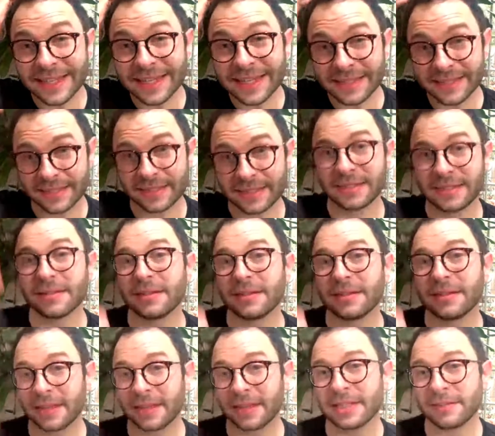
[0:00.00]
list
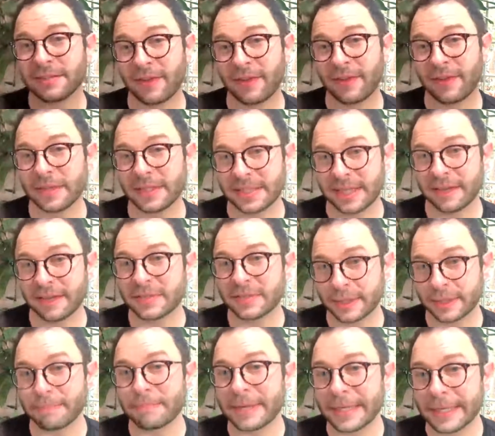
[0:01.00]
that these families have
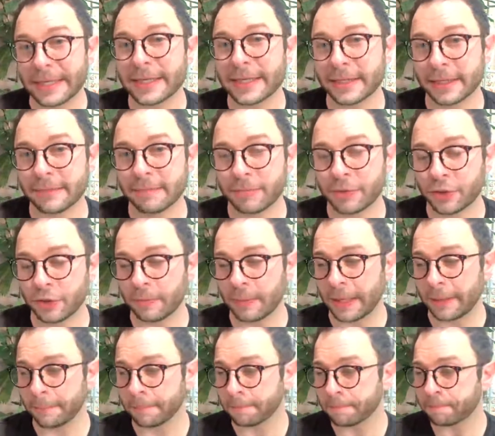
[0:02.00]
submitted to
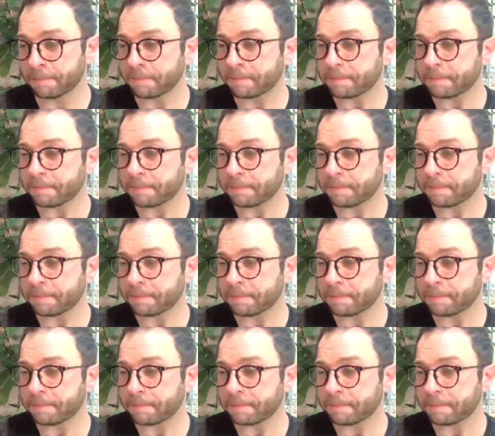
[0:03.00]
me.